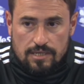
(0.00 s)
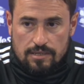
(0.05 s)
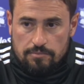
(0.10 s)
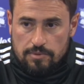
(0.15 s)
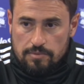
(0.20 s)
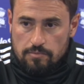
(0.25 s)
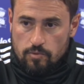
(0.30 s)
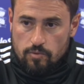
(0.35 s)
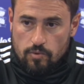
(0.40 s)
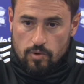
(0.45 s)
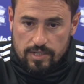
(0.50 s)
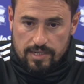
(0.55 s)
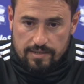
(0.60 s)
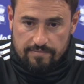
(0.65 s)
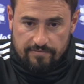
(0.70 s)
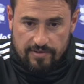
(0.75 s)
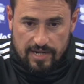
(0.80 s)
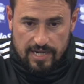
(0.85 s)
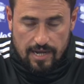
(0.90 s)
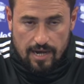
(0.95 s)
We've been working
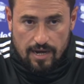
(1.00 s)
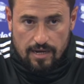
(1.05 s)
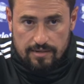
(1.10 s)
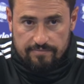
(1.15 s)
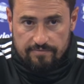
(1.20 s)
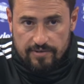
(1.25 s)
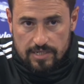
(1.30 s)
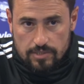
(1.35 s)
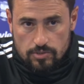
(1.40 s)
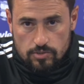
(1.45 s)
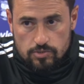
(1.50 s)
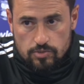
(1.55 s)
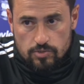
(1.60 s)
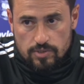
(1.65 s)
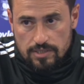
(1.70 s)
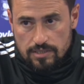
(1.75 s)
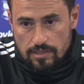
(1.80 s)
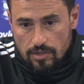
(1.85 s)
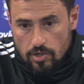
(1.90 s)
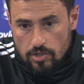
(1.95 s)
very hard and very good
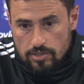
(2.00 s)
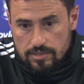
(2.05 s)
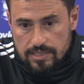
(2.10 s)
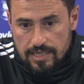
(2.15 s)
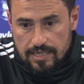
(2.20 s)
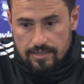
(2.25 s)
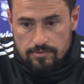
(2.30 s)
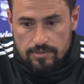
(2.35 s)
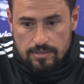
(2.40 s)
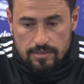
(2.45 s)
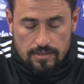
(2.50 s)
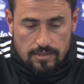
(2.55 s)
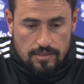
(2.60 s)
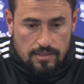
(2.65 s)
during the lockdown.